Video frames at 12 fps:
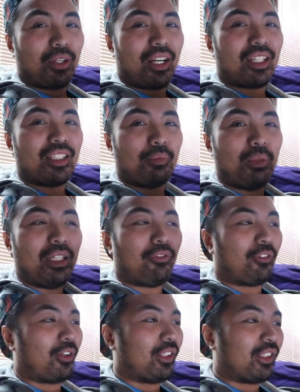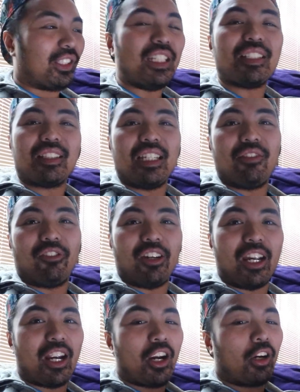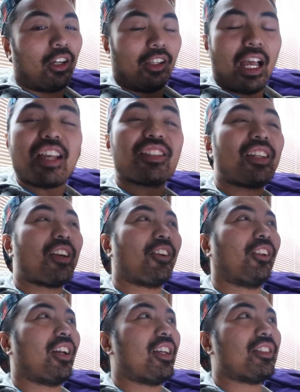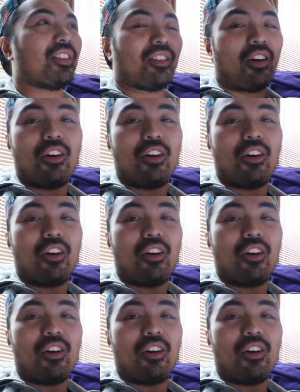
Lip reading: but I can speak for at least EVA Air and Alaska Airlines and